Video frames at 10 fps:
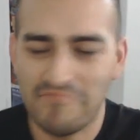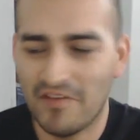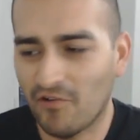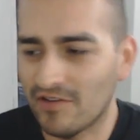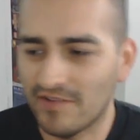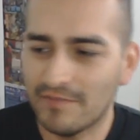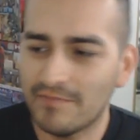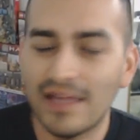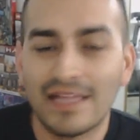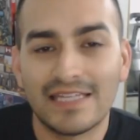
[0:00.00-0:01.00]
Never heard of
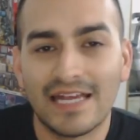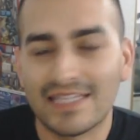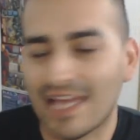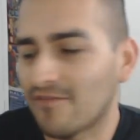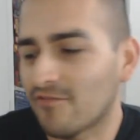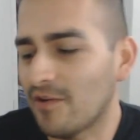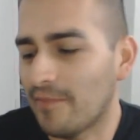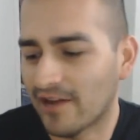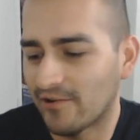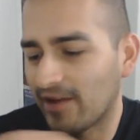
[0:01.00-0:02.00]
it, but it's nice to have a free
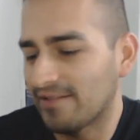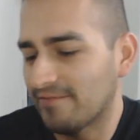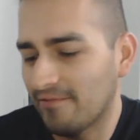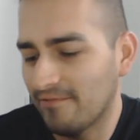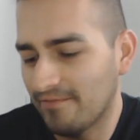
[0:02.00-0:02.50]
battery, right?